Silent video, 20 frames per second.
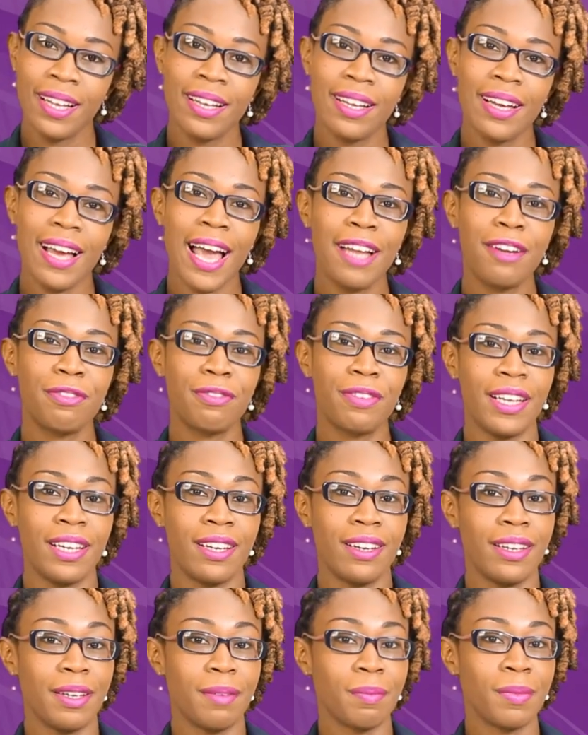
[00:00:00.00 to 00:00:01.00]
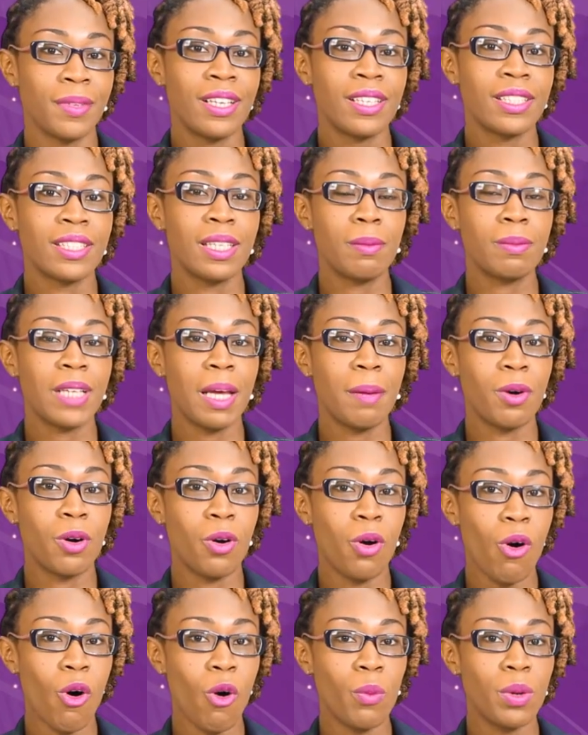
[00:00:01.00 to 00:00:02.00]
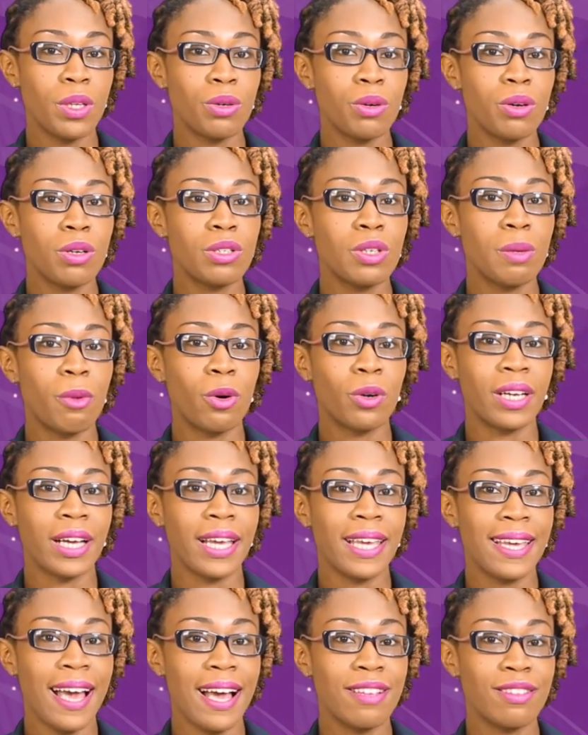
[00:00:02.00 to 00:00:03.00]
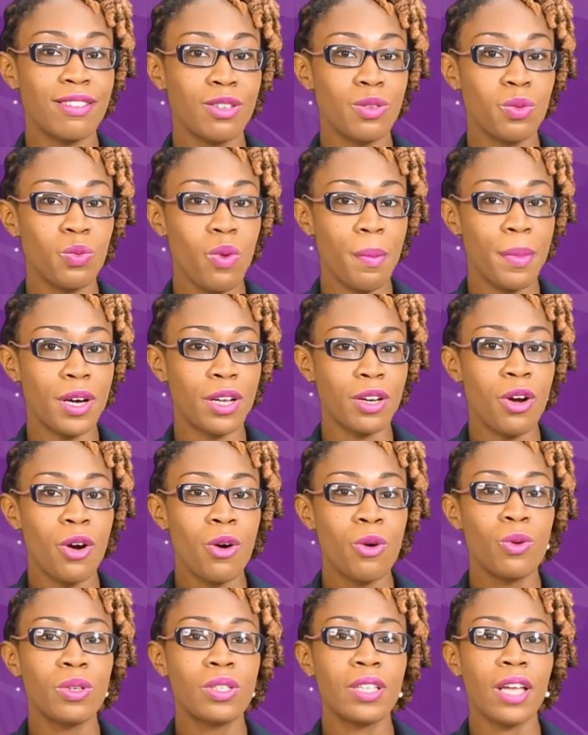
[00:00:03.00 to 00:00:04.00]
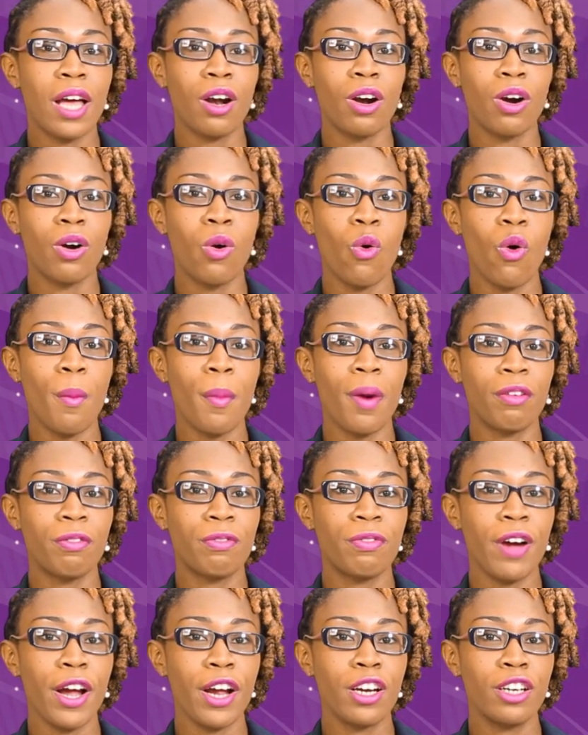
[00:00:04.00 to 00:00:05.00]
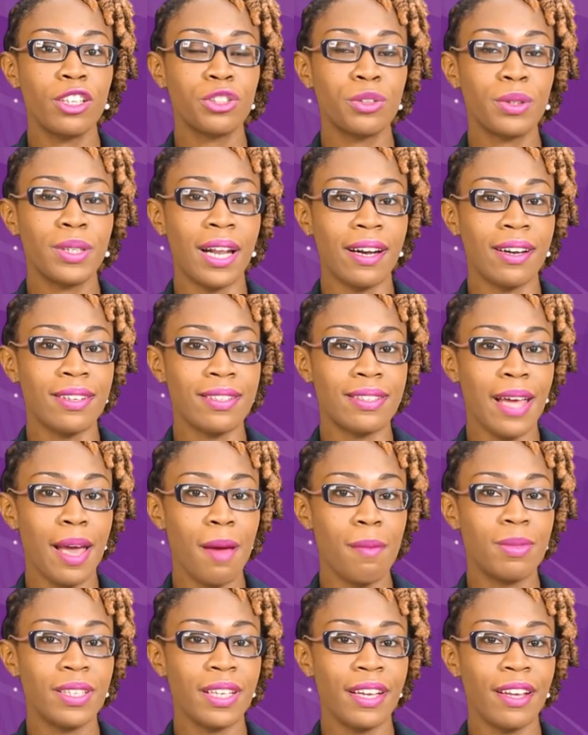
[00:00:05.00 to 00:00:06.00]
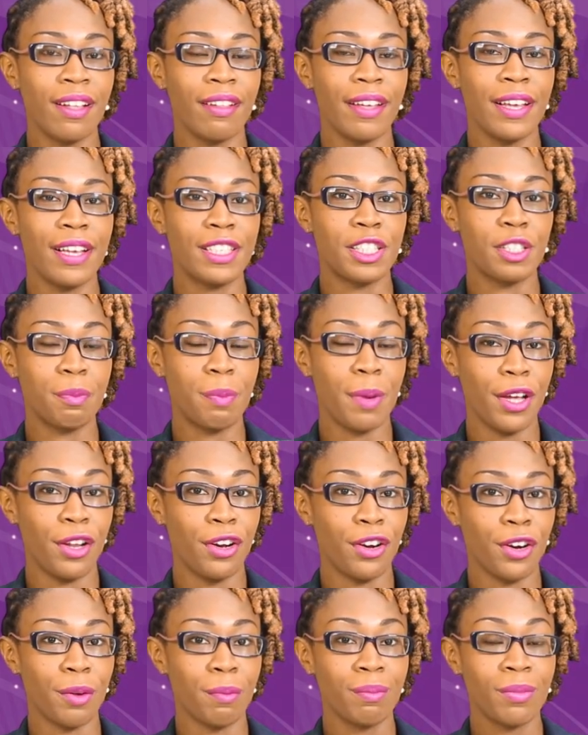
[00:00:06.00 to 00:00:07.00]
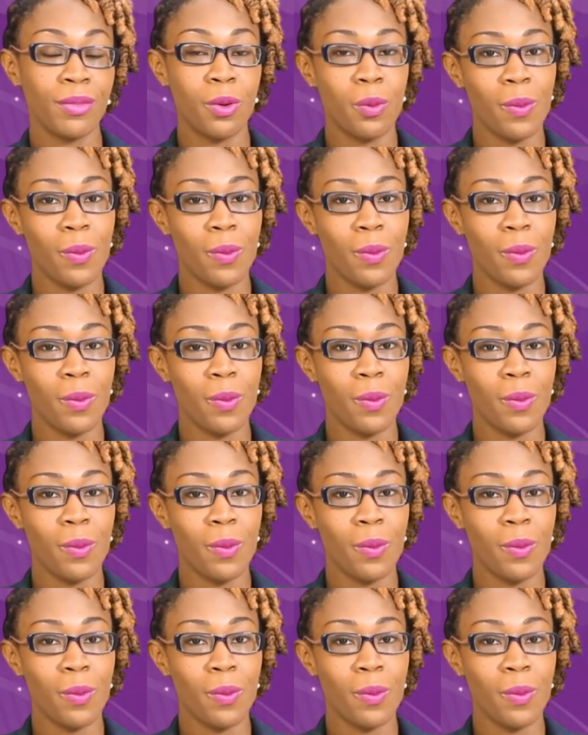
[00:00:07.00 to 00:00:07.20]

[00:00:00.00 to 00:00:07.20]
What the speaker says: And finally, some time ago we told you about a Kansas woman who set her home on fire during an attempt to kill a spider.